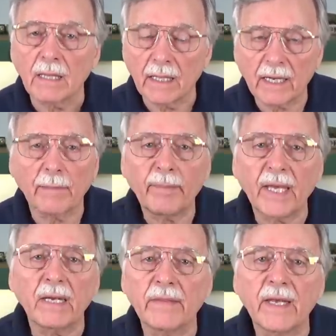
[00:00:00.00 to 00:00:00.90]
lot of
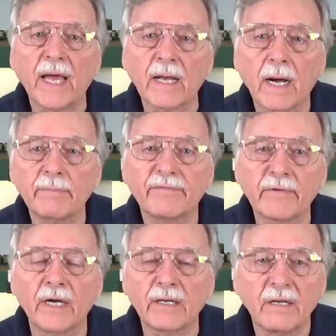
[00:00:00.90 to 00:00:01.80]
pain in the neck up
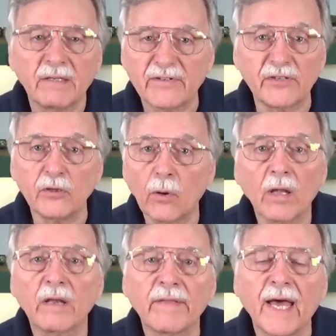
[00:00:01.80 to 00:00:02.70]
front to do
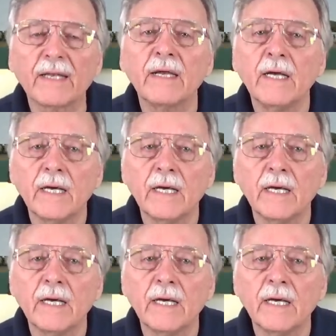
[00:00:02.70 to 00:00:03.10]
all of that,